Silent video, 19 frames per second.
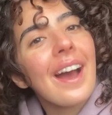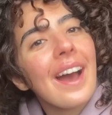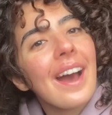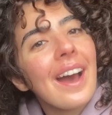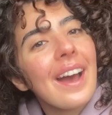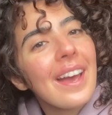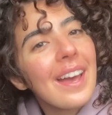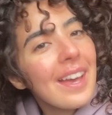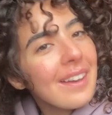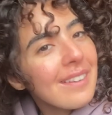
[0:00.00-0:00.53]

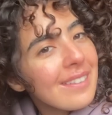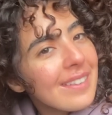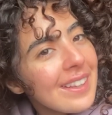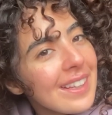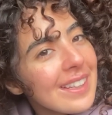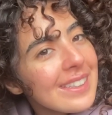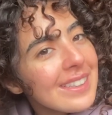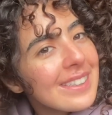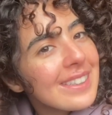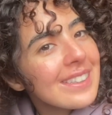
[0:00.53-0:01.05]
I have
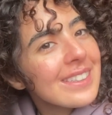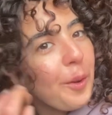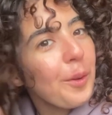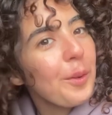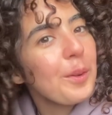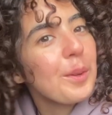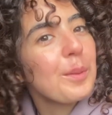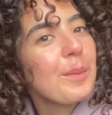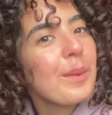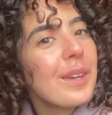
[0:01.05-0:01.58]
this
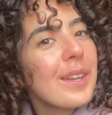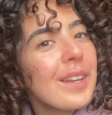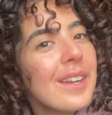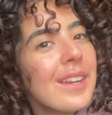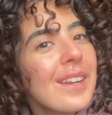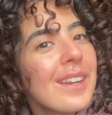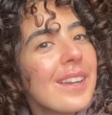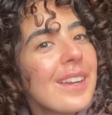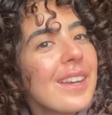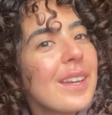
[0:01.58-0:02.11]

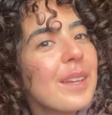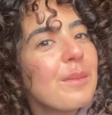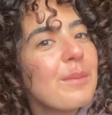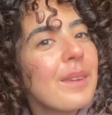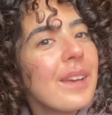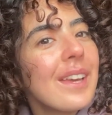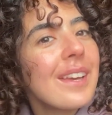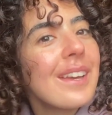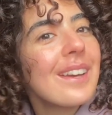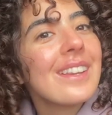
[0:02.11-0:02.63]
automated in
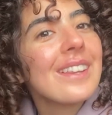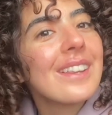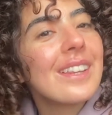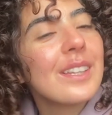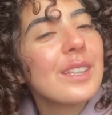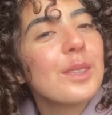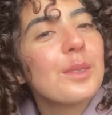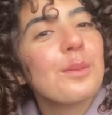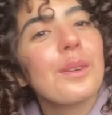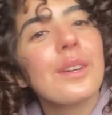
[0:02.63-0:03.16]
me,
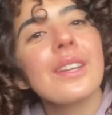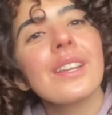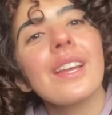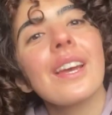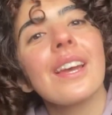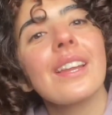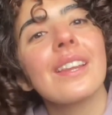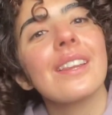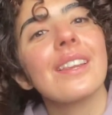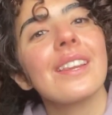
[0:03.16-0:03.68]
this one
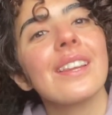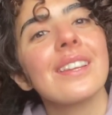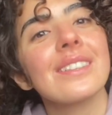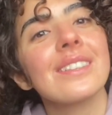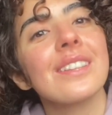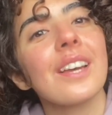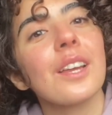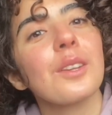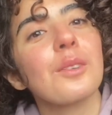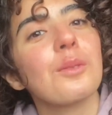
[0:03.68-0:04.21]
and
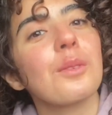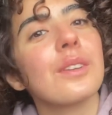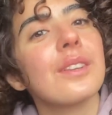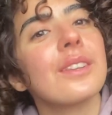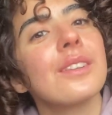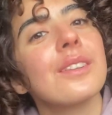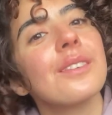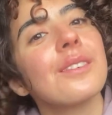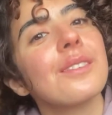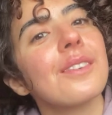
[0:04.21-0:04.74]
this other one.
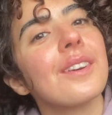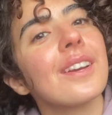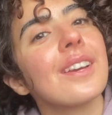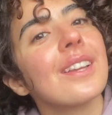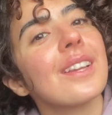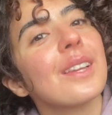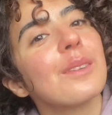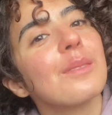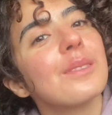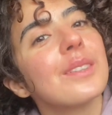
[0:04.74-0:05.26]
Wait,
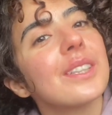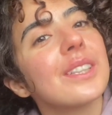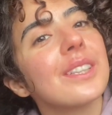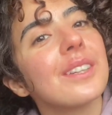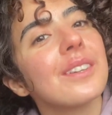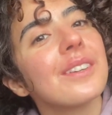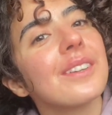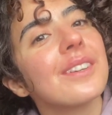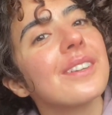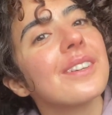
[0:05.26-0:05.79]
let me
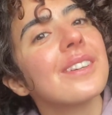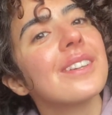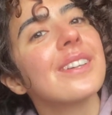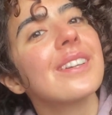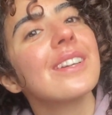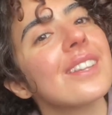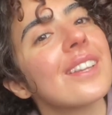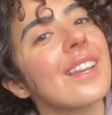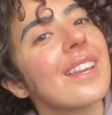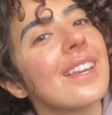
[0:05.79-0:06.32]
show you.
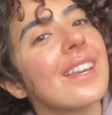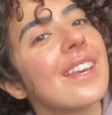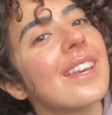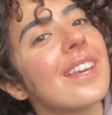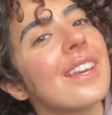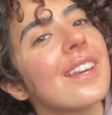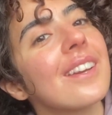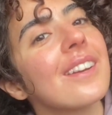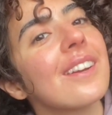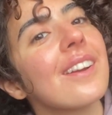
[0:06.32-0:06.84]
So like
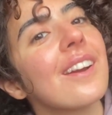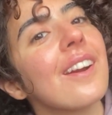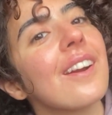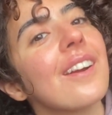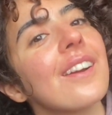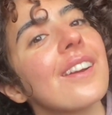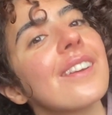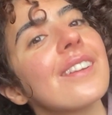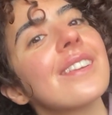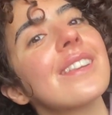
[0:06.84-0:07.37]
here
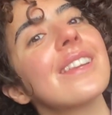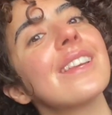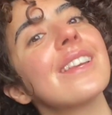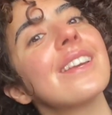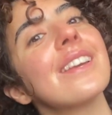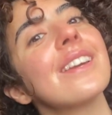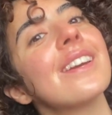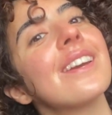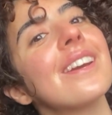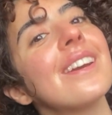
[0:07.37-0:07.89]
are
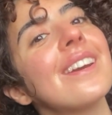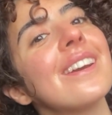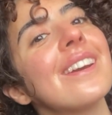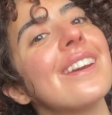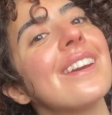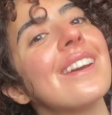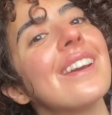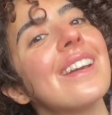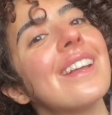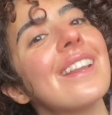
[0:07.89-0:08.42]
the
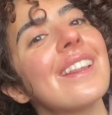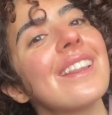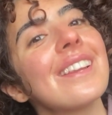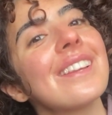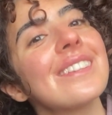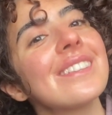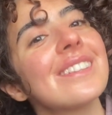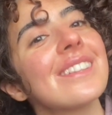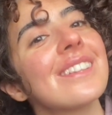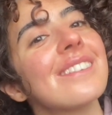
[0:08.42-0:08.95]

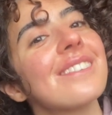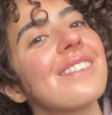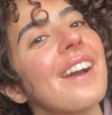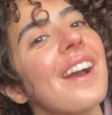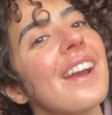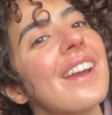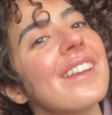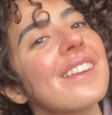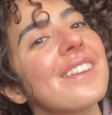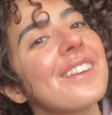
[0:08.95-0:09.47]
least
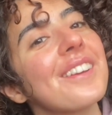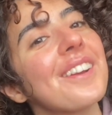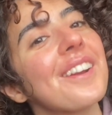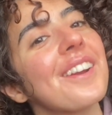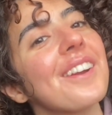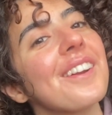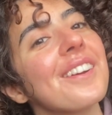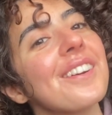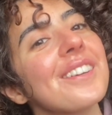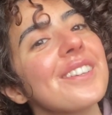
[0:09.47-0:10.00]
defined
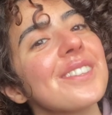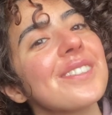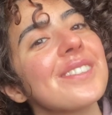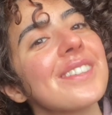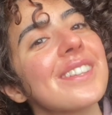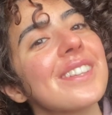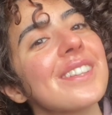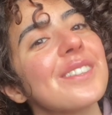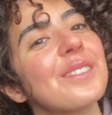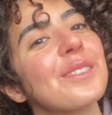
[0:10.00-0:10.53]
curls
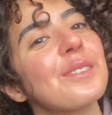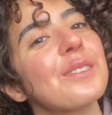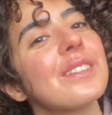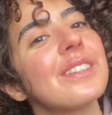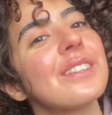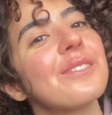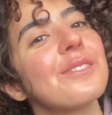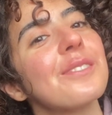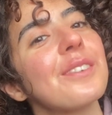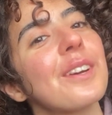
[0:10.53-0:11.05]
because
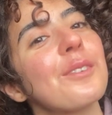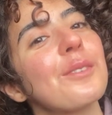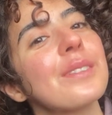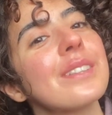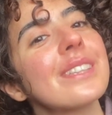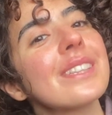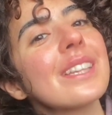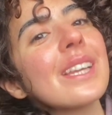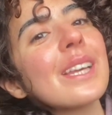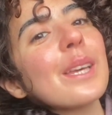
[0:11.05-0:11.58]
when, when we
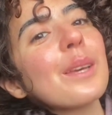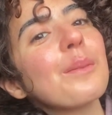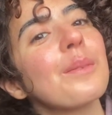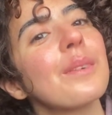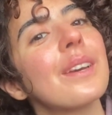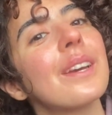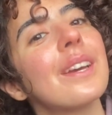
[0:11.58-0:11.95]
sleep,